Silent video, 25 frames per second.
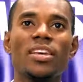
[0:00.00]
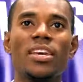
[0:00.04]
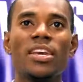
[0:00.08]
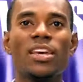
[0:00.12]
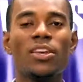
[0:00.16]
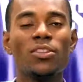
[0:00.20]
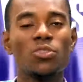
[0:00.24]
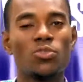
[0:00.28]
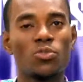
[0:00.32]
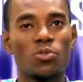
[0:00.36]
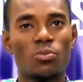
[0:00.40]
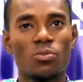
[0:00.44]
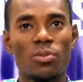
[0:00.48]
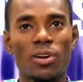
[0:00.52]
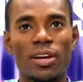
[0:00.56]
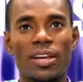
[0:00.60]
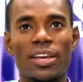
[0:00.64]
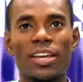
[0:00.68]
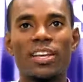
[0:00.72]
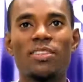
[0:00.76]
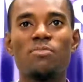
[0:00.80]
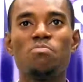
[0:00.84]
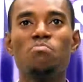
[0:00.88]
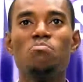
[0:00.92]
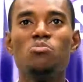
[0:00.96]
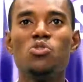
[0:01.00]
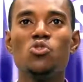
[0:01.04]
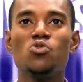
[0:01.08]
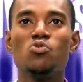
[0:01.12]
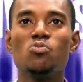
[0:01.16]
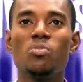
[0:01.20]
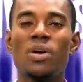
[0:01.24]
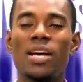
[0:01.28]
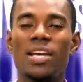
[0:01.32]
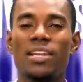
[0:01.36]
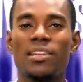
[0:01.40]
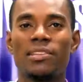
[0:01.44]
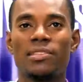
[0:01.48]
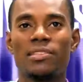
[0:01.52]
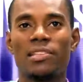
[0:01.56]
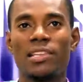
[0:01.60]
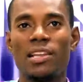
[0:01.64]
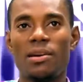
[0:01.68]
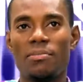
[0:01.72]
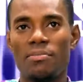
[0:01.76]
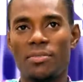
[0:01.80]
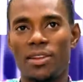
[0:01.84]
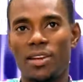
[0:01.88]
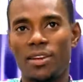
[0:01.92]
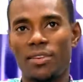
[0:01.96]
into bracket mu minus
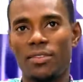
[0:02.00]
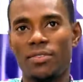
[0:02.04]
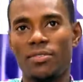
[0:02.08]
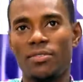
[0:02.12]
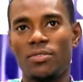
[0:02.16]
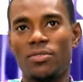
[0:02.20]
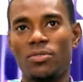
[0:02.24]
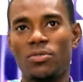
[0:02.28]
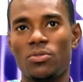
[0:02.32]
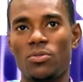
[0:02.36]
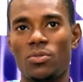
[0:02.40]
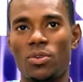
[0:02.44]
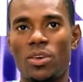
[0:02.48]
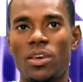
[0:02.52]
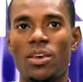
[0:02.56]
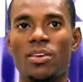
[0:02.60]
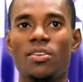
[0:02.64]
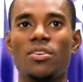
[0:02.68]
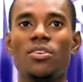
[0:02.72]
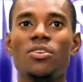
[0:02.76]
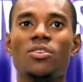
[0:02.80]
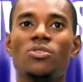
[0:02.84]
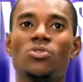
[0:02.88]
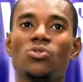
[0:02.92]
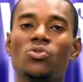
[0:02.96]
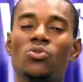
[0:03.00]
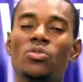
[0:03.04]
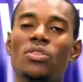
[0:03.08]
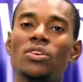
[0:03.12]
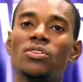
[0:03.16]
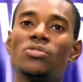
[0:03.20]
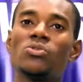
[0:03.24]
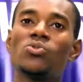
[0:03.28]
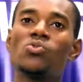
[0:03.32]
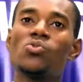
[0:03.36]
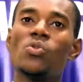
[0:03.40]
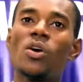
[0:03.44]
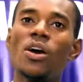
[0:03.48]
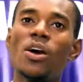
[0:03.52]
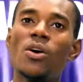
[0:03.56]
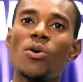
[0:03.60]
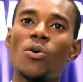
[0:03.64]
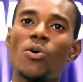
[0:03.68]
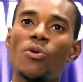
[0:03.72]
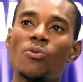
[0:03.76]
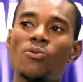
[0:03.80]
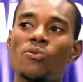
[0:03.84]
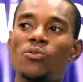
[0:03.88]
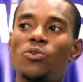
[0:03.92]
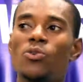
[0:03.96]
lambda. Okay, so the square
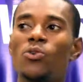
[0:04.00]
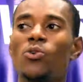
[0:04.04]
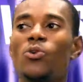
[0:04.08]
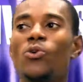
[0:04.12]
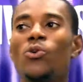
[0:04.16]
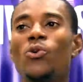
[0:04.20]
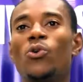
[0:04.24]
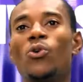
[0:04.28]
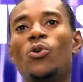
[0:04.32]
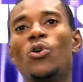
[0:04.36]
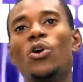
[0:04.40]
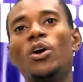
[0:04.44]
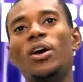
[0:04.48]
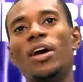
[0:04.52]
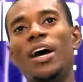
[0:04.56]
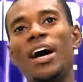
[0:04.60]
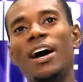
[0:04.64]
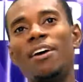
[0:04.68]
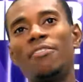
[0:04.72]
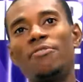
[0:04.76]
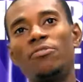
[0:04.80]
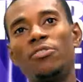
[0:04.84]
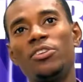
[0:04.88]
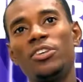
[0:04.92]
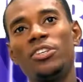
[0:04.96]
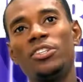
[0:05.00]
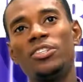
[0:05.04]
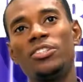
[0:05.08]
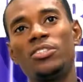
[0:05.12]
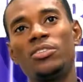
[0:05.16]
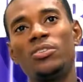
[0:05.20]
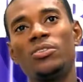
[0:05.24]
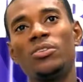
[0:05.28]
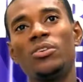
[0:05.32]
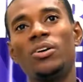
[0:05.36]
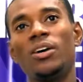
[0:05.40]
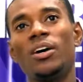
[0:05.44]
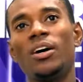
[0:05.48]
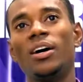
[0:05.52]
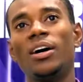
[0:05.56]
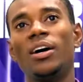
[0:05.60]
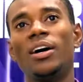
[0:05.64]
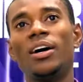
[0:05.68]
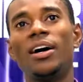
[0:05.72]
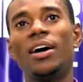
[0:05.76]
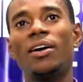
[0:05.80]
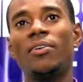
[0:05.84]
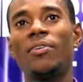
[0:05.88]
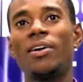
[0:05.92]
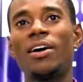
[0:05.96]
of your average
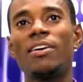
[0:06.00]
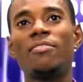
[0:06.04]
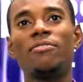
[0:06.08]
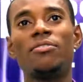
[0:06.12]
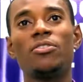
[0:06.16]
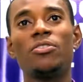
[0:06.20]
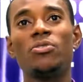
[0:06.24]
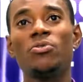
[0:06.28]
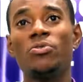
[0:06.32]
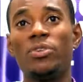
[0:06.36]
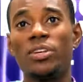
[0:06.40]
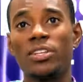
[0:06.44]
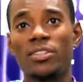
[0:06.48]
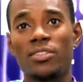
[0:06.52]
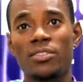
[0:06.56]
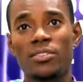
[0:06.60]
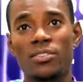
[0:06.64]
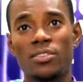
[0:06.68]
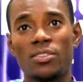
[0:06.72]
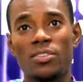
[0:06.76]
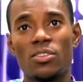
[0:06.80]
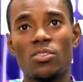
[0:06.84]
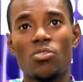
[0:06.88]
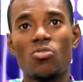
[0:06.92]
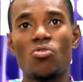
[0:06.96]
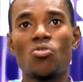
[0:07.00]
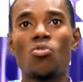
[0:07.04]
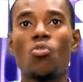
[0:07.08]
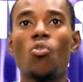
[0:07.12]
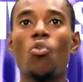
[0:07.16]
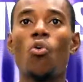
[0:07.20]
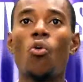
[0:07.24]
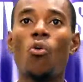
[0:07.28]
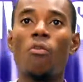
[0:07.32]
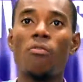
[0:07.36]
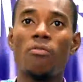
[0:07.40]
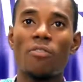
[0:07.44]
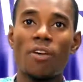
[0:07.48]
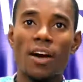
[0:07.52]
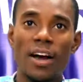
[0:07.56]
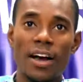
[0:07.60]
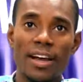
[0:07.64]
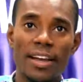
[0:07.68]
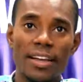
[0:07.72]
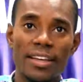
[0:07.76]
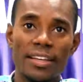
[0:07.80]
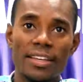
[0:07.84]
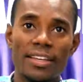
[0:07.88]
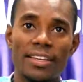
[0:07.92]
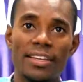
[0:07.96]
arrival rate over
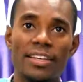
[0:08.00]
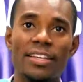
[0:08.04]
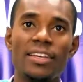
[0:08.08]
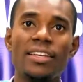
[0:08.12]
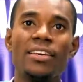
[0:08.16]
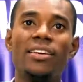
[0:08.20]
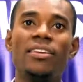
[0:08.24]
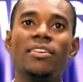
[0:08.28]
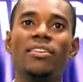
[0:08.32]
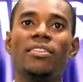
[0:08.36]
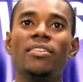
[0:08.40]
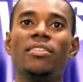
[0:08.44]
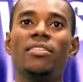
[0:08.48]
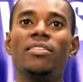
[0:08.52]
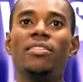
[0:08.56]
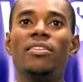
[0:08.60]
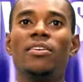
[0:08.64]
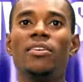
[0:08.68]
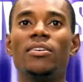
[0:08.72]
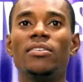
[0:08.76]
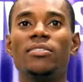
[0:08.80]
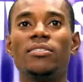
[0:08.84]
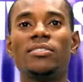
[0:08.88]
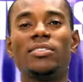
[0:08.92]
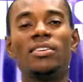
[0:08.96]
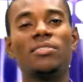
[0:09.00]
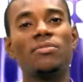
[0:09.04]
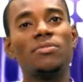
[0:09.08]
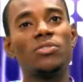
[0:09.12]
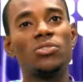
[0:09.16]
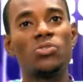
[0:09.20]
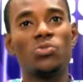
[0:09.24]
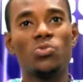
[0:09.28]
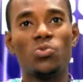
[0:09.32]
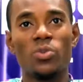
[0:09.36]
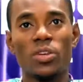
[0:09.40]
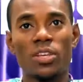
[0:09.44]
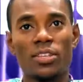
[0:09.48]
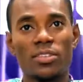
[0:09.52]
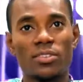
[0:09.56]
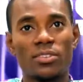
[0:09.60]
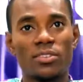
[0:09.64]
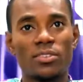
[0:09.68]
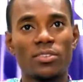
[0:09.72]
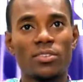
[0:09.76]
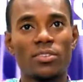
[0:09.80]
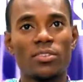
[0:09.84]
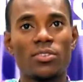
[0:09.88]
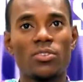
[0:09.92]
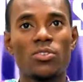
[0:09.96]
the service rate
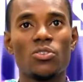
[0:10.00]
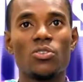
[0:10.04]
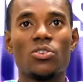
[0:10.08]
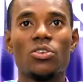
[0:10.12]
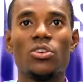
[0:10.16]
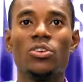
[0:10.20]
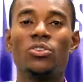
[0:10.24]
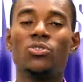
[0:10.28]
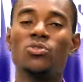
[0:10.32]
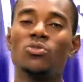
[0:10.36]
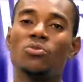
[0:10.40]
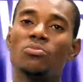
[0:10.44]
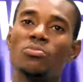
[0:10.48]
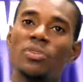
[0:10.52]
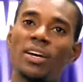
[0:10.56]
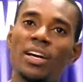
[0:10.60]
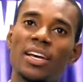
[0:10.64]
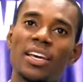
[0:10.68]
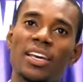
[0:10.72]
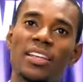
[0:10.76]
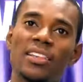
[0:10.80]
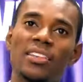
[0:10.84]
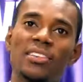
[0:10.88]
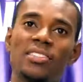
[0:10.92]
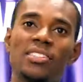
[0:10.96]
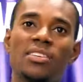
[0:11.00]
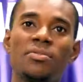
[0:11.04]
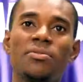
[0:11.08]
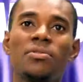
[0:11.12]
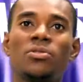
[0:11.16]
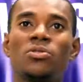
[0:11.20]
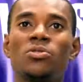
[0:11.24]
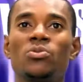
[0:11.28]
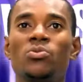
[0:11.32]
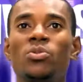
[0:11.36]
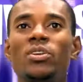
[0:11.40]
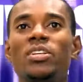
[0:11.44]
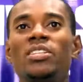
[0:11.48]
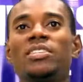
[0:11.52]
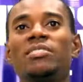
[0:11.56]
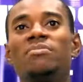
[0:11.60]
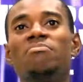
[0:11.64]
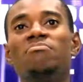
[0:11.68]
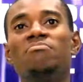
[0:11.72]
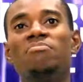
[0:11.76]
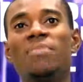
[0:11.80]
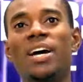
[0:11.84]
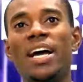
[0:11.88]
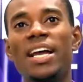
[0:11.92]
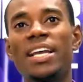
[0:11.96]
into bracket the service rate
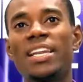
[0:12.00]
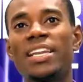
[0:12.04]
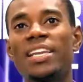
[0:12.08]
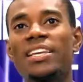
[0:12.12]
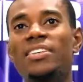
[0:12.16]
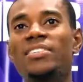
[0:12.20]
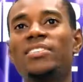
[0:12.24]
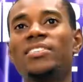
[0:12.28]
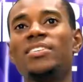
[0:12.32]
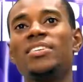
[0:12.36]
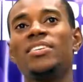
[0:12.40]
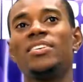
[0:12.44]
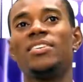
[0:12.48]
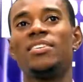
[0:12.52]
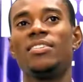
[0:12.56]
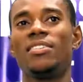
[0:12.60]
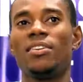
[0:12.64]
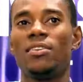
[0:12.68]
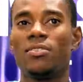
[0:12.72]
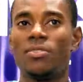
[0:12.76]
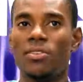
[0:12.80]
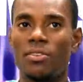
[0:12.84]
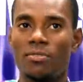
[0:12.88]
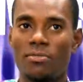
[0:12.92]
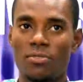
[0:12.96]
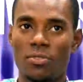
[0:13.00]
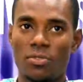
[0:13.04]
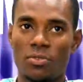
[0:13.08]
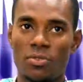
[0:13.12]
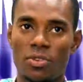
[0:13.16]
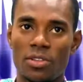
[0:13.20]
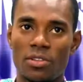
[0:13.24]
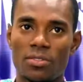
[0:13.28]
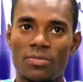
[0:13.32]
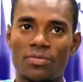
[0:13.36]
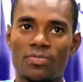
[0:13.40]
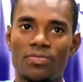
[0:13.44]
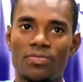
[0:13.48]
minus the arrival rate.